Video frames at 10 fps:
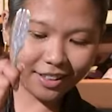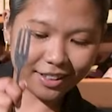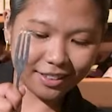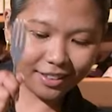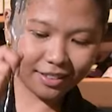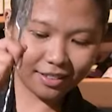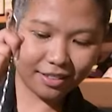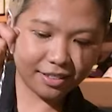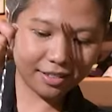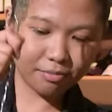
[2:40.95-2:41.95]
that.
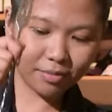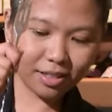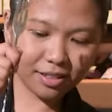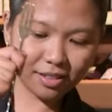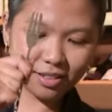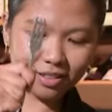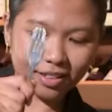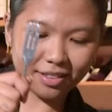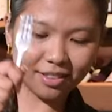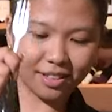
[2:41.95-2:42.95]
Make sure
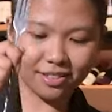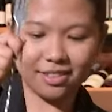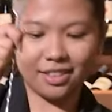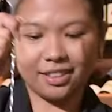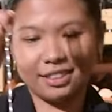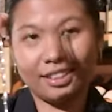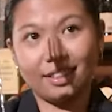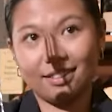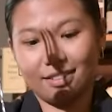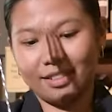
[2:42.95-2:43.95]
that that's like
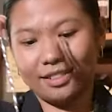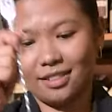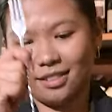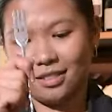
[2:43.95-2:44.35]
in there.